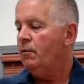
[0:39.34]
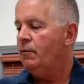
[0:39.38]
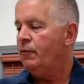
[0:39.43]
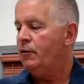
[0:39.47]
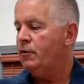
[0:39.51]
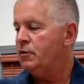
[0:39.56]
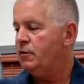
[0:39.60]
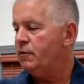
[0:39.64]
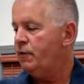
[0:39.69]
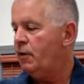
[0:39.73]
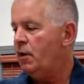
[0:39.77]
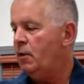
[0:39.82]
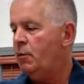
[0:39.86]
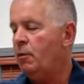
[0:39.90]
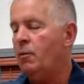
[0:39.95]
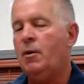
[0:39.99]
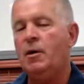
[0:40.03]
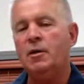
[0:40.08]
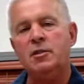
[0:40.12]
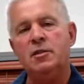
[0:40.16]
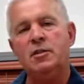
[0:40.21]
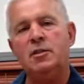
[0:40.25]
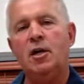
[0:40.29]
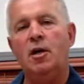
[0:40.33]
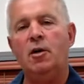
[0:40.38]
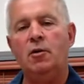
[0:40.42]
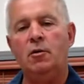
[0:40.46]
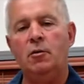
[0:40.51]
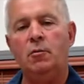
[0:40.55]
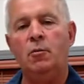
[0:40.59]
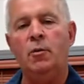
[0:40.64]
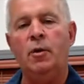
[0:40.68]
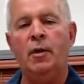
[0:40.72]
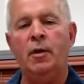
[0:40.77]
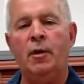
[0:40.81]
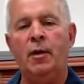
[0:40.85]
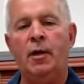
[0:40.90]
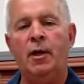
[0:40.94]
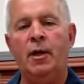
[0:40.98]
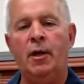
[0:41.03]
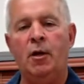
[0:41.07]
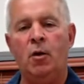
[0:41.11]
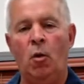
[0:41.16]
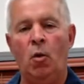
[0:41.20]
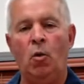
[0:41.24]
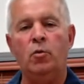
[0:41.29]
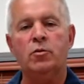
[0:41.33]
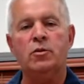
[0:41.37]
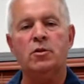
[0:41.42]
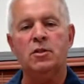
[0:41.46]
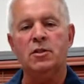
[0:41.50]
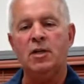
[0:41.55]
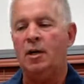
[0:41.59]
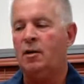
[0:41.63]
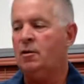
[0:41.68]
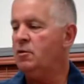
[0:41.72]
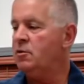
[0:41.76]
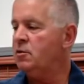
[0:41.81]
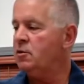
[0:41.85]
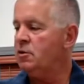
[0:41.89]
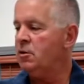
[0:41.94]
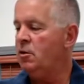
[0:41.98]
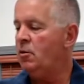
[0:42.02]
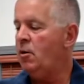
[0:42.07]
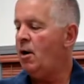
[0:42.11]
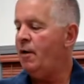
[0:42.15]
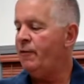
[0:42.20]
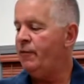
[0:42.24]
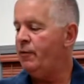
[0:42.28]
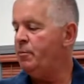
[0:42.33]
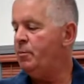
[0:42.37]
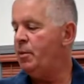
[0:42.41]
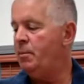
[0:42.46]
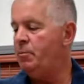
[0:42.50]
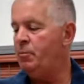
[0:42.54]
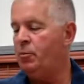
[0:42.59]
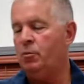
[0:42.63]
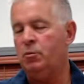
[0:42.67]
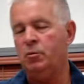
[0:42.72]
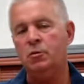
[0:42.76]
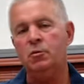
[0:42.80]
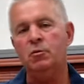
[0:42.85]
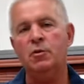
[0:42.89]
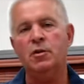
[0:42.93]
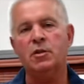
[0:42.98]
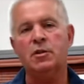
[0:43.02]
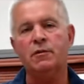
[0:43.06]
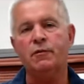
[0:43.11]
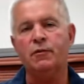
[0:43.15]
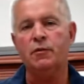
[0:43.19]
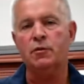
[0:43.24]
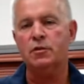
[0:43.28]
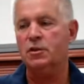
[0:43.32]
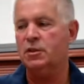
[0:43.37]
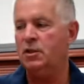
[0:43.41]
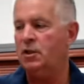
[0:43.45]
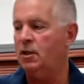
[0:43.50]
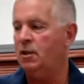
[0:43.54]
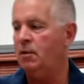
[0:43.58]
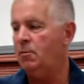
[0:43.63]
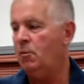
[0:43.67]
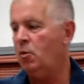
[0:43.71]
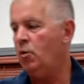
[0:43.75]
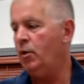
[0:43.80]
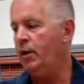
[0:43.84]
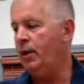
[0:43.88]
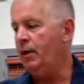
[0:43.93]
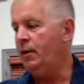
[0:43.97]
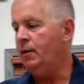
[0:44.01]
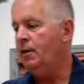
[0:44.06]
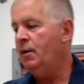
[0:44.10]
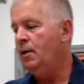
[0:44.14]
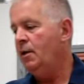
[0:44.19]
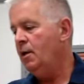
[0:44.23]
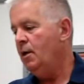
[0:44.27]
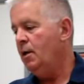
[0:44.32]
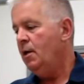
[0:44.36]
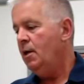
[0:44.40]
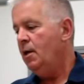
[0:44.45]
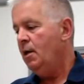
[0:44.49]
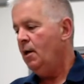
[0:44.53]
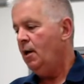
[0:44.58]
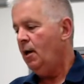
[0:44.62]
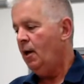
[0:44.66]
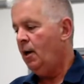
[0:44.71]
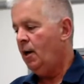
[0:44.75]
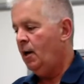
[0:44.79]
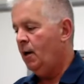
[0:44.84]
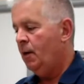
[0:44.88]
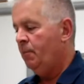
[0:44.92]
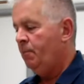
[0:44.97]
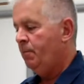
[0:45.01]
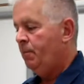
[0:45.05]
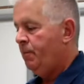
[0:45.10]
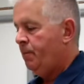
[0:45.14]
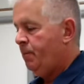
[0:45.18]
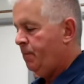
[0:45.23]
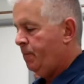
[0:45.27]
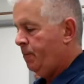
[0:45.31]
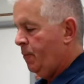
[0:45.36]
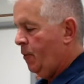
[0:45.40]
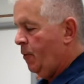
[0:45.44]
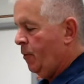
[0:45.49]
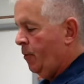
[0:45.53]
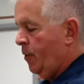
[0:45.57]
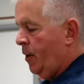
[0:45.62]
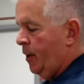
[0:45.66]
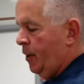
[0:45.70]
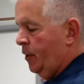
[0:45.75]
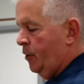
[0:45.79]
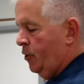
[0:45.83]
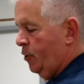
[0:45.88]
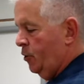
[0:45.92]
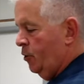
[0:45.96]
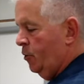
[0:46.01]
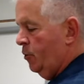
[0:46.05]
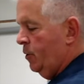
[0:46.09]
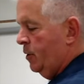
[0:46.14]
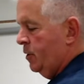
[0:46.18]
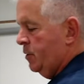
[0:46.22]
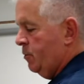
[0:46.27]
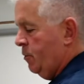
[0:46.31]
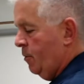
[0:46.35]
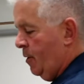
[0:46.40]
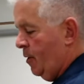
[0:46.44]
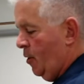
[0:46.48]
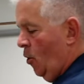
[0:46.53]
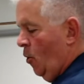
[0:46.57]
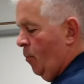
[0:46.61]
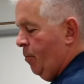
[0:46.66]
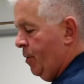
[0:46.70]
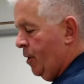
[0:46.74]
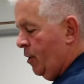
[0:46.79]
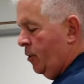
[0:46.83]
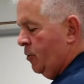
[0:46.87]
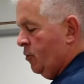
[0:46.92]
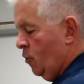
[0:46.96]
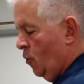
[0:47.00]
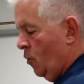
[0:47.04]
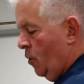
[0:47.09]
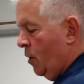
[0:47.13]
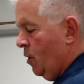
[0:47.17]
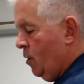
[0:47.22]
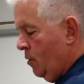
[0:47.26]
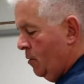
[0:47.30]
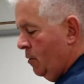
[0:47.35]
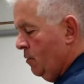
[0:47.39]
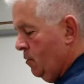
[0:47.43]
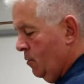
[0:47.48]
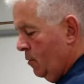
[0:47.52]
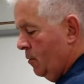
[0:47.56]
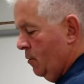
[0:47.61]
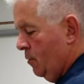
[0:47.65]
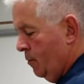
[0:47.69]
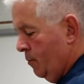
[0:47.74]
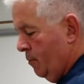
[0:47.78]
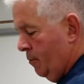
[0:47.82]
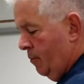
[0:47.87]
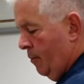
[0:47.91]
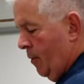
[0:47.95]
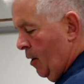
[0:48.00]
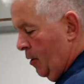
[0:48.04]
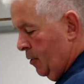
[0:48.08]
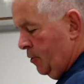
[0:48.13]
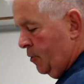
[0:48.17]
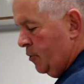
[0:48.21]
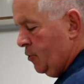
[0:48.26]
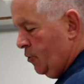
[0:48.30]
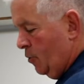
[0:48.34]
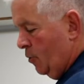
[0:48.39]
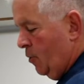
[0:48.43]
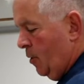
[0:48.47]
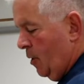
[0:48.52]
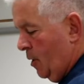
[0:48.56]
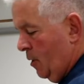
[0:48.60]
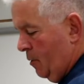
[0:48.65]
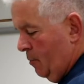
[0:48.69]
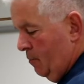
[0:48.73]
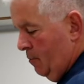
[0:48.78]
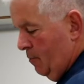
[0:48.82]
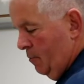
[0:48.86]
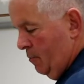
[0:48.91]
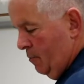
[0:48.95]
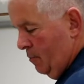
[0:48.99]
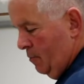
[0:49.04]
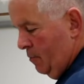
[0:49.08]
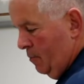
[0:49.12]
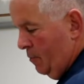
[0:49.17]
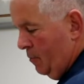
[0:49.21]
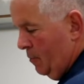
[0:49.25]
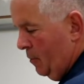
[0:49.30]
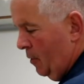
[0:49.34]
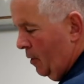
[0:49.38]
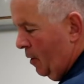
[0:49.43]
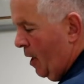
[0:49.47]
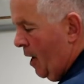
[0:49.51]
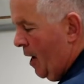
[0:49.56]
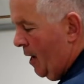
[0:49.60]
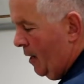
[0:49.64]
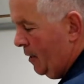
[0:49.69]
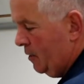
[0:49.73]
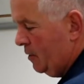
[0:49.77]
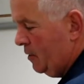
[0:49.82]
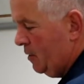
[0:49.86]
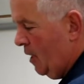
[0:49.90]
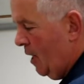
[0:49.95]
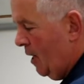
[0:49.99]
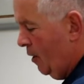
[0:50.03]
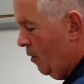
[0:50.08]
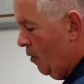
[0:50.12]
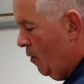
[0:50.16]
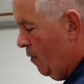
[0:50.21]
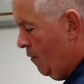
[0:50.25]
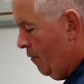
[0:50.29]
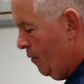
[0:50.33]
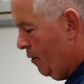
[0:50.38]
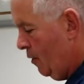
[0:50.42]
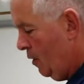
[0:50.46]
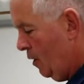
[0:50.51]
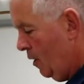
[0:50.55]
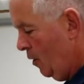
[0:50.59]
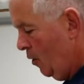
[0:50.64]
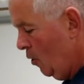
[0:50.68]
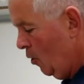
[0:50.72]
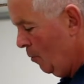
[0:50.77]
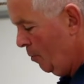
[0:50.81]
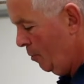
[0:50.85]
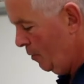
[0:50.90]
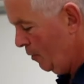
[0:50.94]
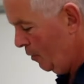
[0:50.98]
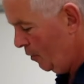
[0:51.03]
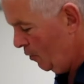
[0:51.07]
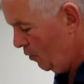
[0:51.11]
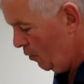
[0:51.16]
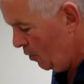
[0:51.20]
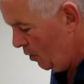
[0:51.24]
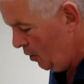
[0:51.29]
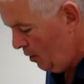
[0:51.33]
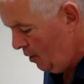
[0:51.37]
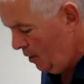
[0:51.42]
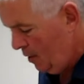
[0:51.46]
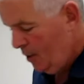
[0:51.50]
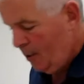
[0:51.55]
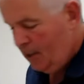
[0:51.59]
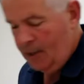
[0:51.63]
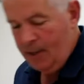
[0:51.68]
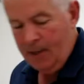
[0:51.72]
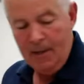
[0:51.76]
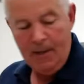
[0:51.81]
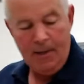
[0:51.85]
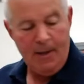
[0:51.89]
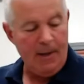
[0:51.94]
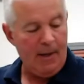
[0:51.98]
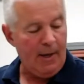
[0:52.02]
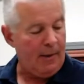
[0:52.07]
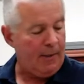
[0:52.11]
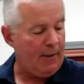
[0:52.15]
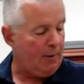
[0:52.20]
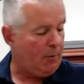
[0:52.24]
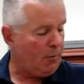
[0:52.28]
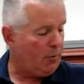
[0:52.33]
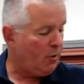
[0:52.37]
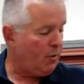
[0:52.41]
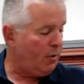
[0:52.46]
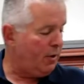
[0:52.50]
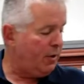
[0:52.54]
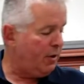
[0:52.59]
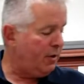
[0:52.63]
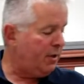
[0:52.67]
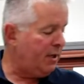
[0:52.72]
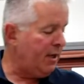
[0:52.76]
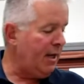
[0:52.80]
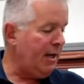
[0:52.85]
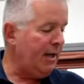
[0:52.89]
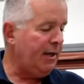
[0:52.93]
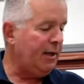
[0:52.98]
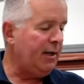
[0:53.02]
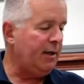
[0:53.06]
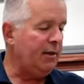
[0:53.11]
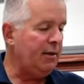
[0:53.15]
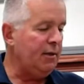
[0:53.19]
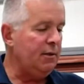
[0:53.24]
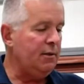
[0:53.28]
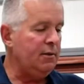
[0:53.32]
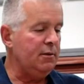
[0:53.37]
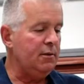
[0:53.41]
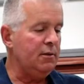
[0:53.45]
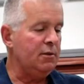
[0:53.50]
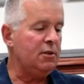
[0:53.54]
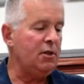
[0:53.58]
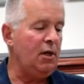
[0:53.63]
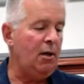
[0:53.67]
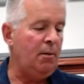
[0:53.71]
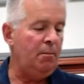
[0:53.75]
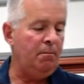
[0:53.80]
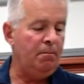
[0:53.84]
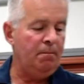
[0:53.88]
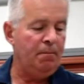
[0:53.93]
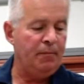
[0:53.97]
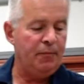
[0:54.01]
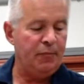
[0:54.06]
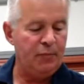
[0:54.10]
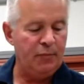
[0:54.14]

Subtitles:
First of all, we want to start with a cold start, so often people will do this first thing in the morning. What we want to do is we want to open our door, unscrew our lock, slide it over, and open the door. And then we're going to take some